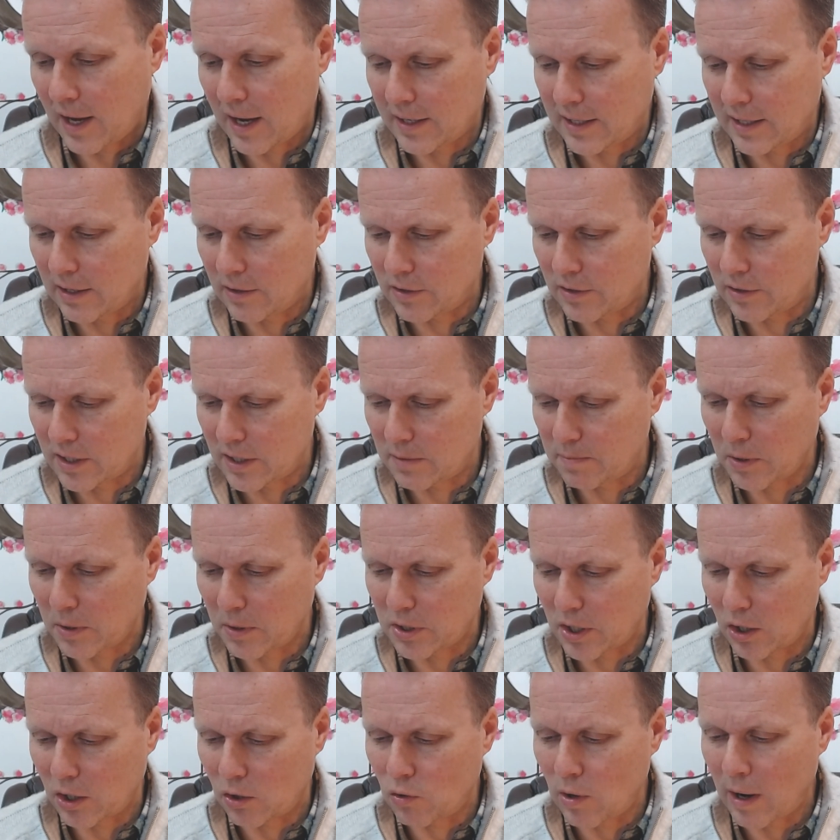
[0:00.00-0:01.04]
idea is
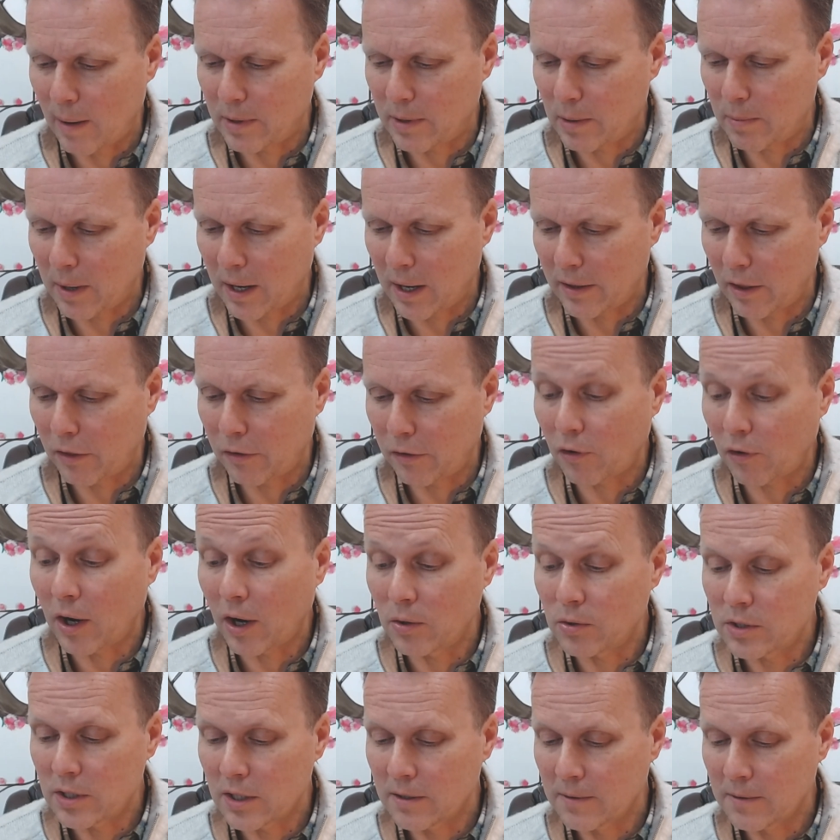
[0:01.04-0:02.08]
supposed to grab you by the
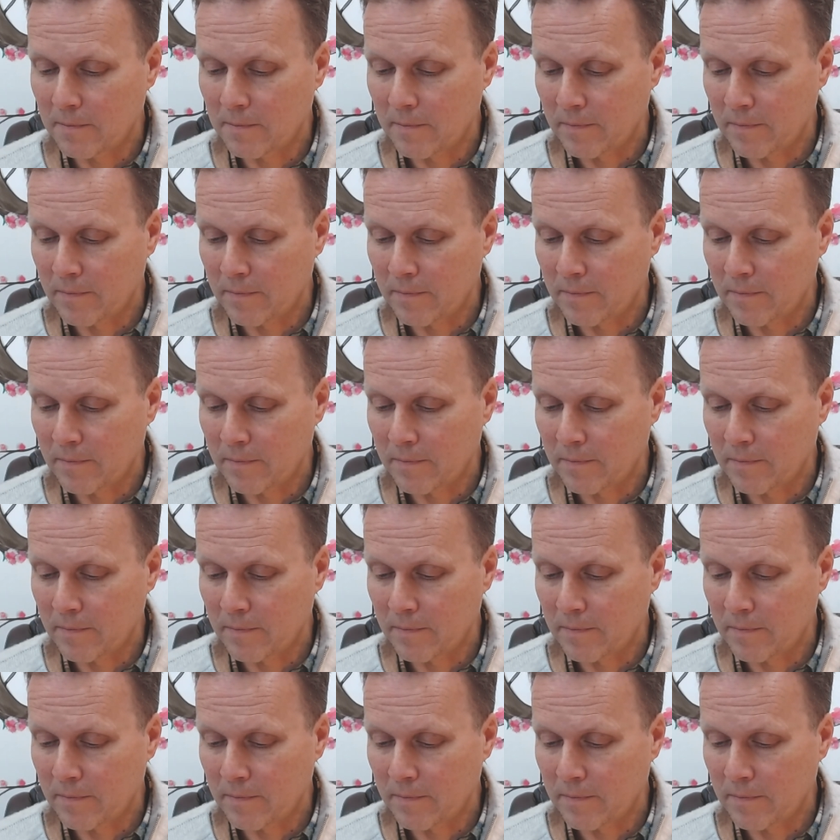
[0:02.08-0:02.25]
throat.